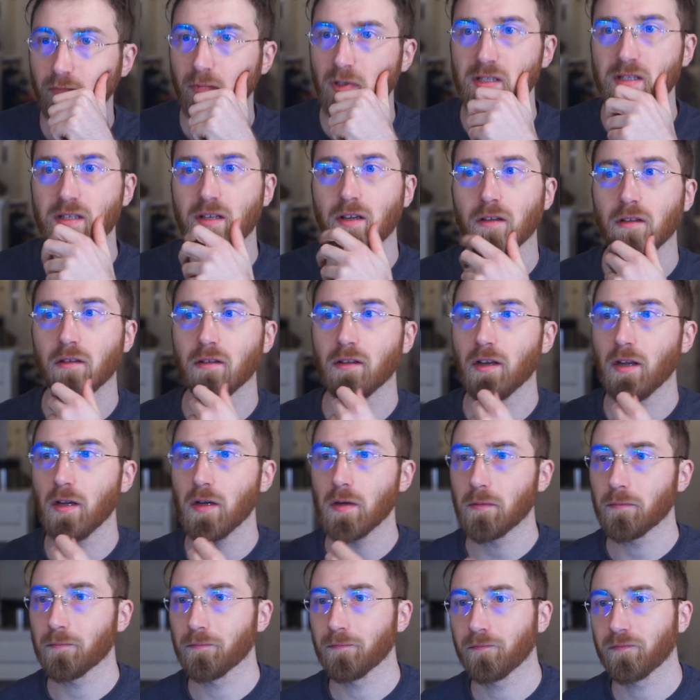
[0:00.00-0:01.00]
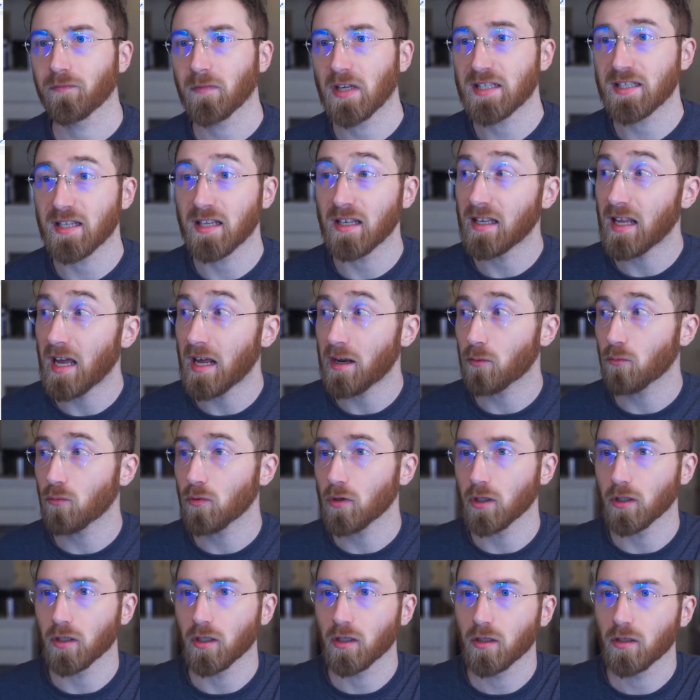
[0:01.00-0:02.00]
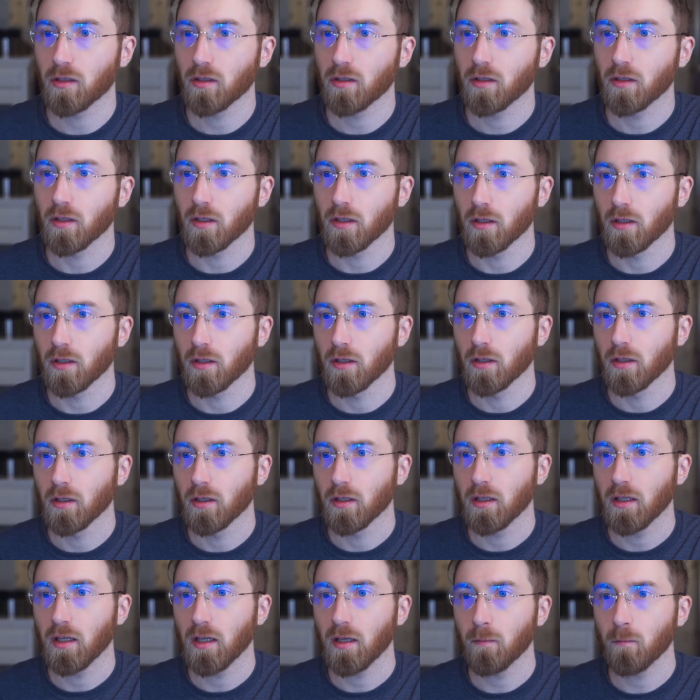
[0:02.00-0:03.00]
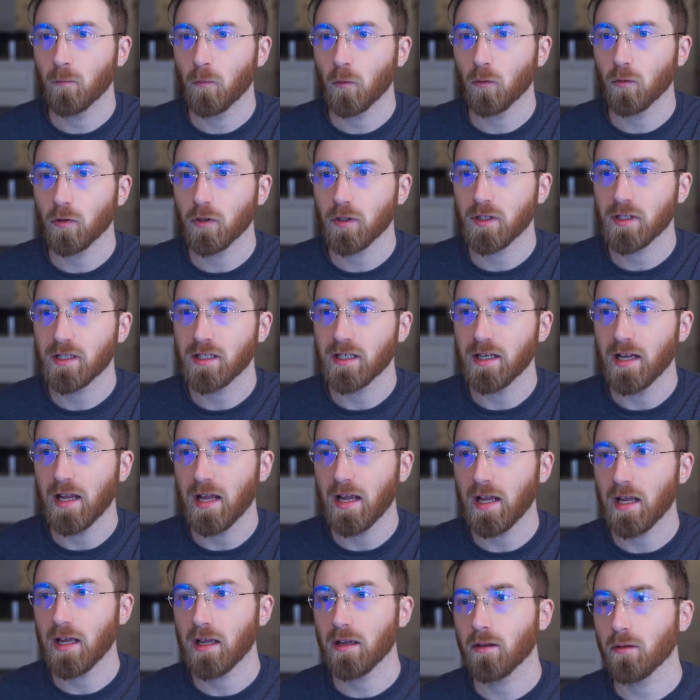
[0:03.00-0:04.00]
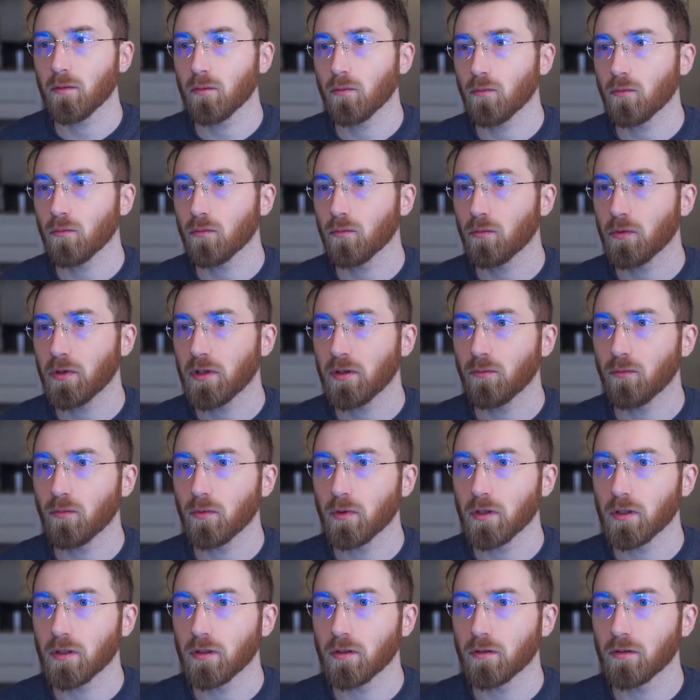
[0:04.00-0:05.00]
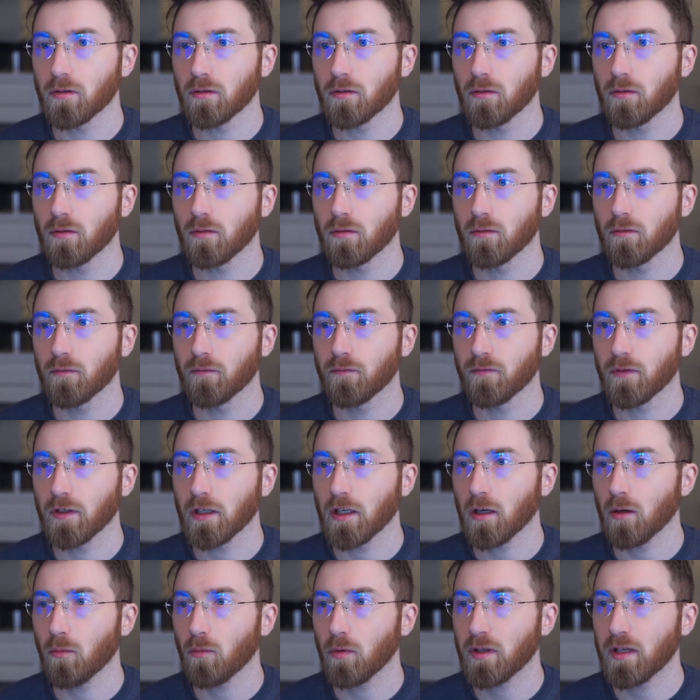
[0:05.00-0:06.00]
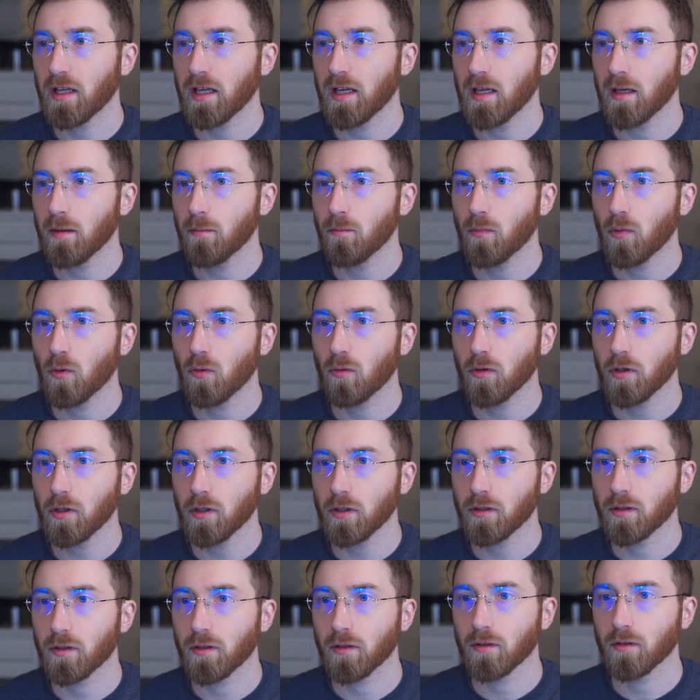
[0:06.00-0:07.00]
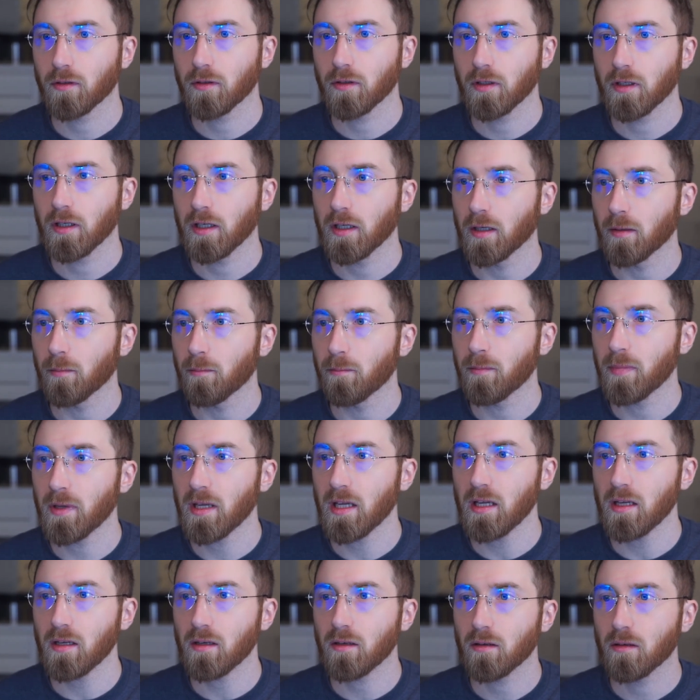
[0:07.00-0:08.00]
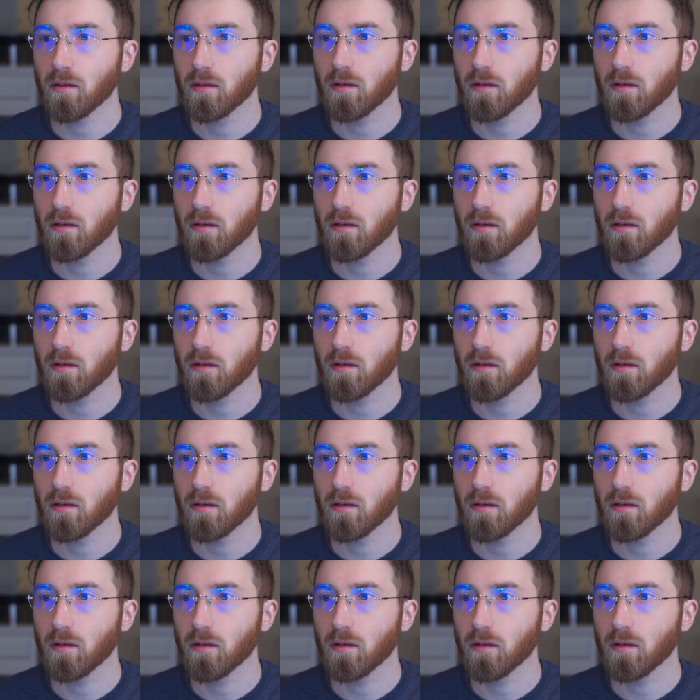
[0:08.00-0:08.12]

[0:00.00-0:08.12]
It's good to know. That's a lot of work. Imports, and we will figure out what they import in a bit.